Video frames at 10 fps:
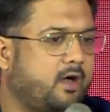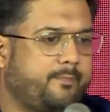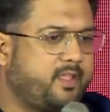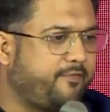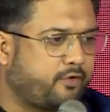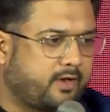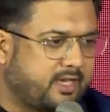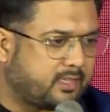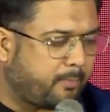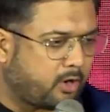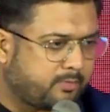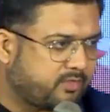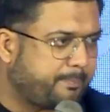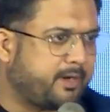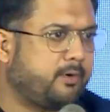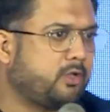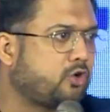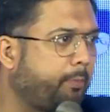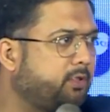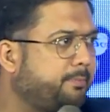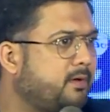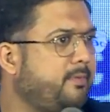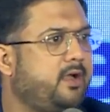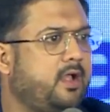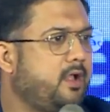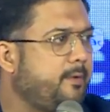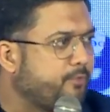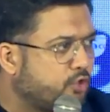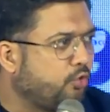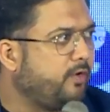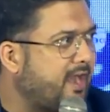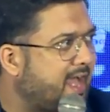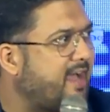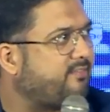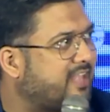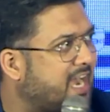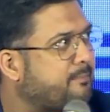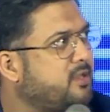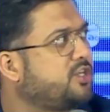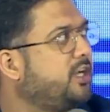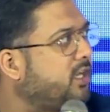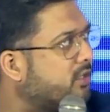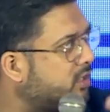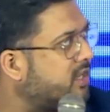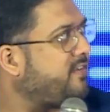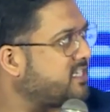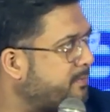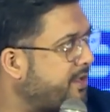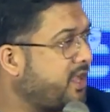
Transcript: if you're at the bottom of the pyramid or top of the pyramid, you will have that much return on investment.